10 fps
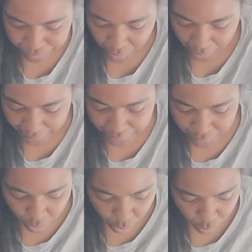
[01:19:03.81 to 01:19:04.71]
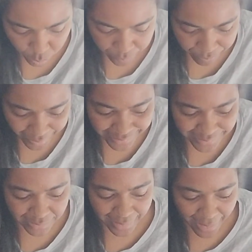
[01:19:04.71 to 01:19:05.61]
And so that's the
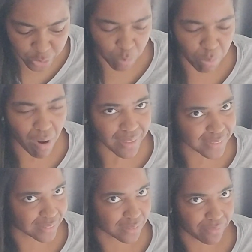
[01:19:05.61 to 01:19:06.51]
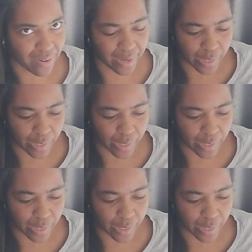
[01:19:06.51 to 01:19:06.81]
natural process of our hair,